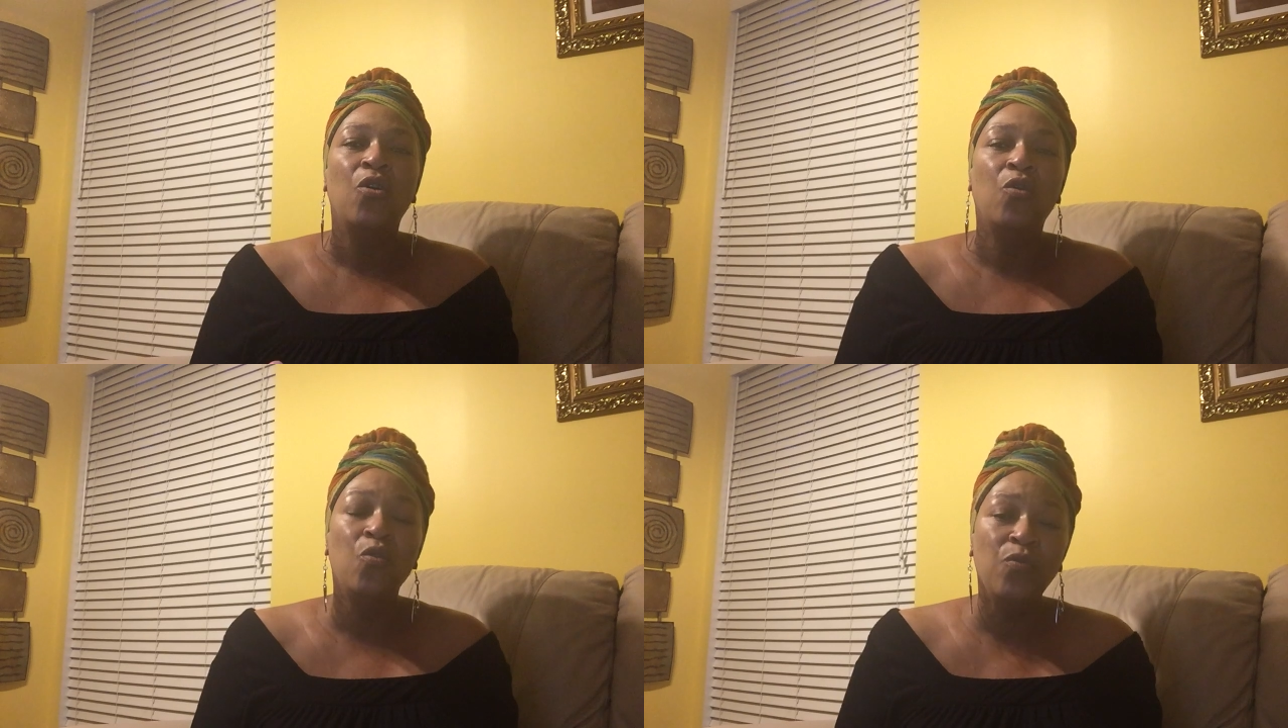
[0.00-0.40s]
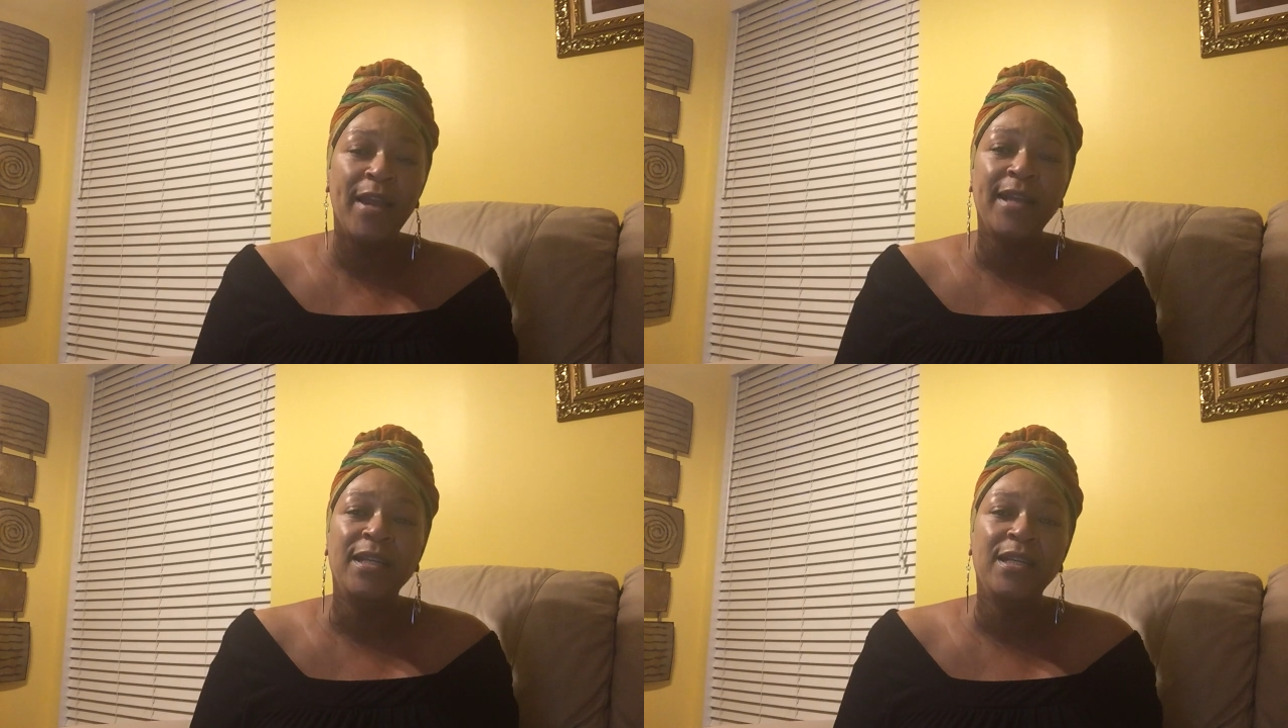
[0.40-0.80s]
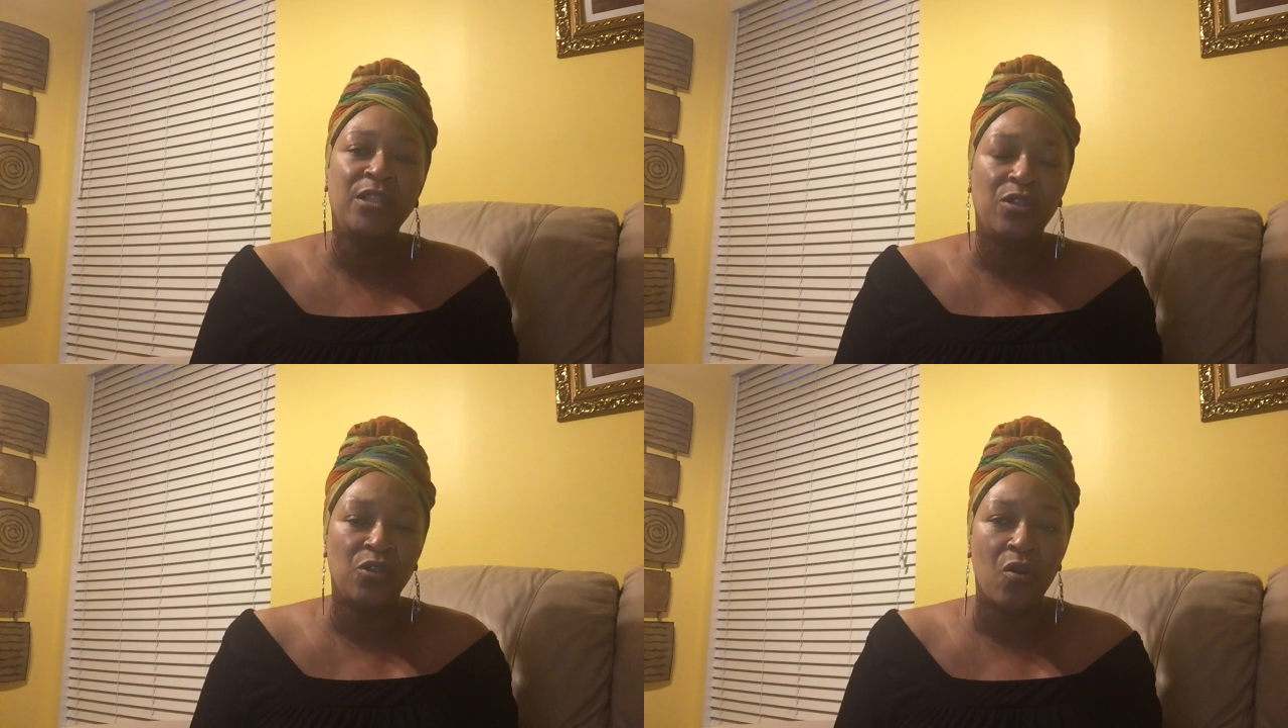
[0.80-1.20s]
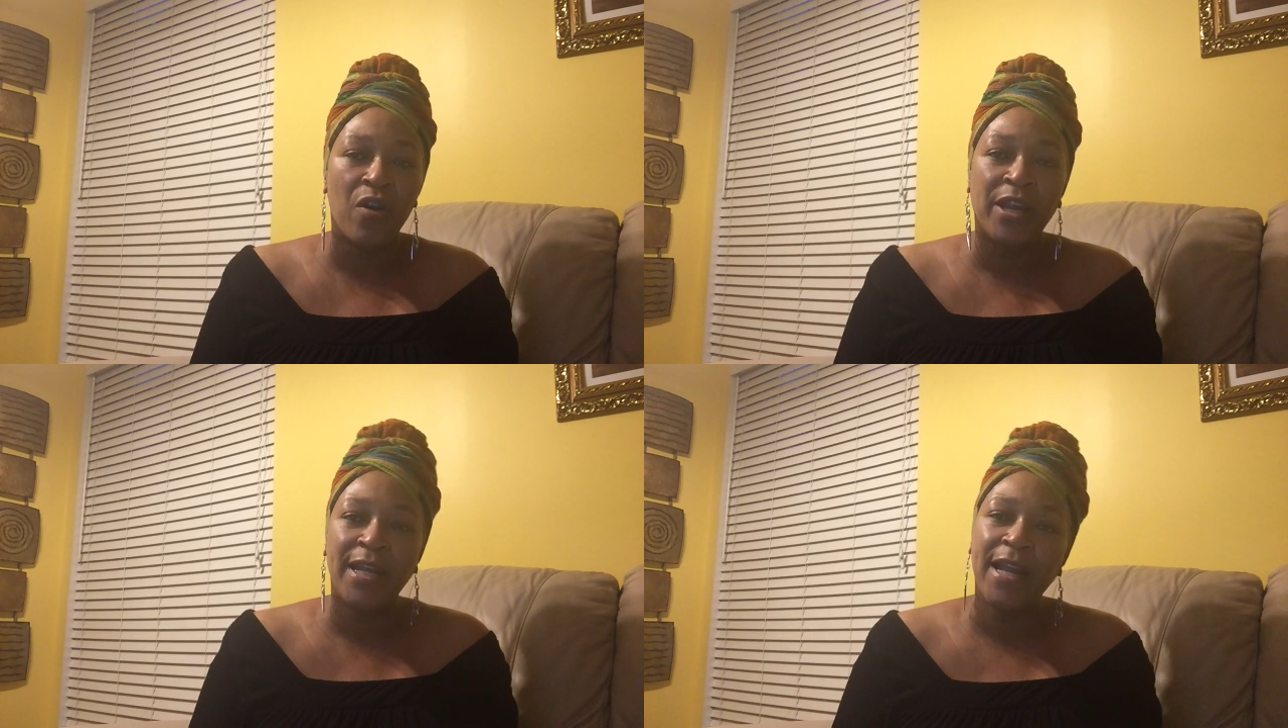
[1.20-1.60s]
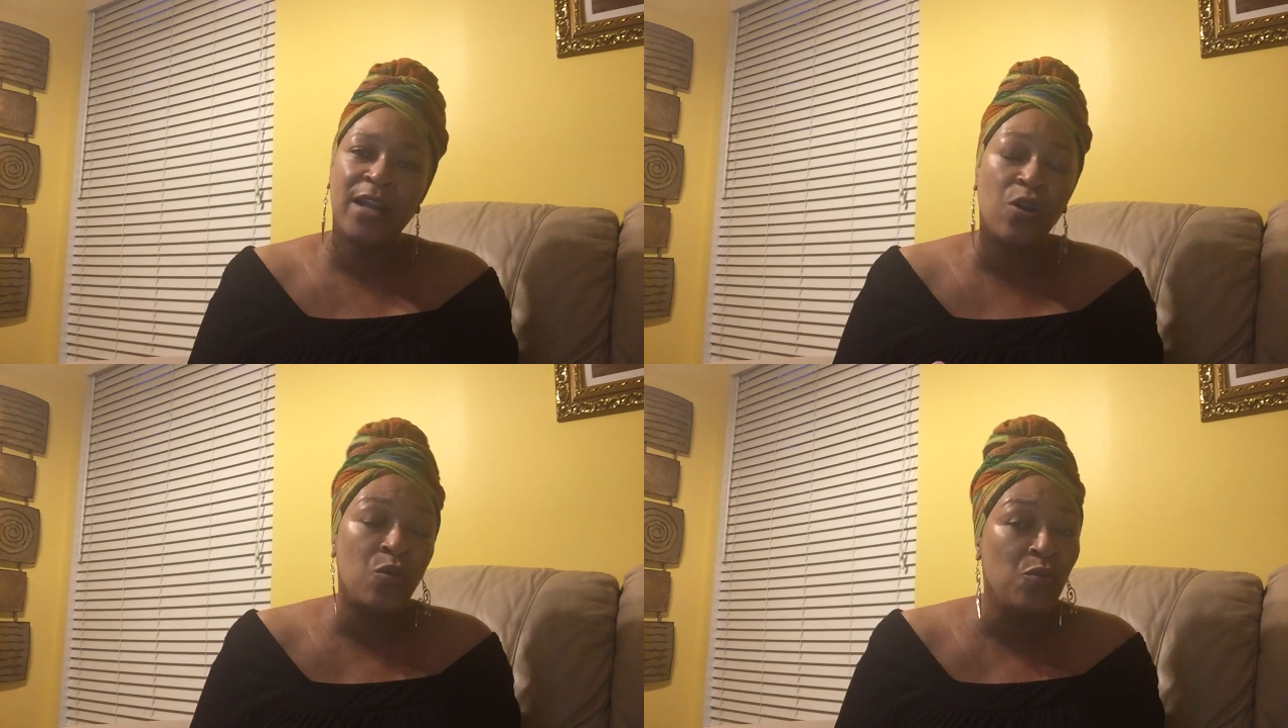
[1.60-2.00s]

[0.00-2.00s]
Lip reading: who they need to target and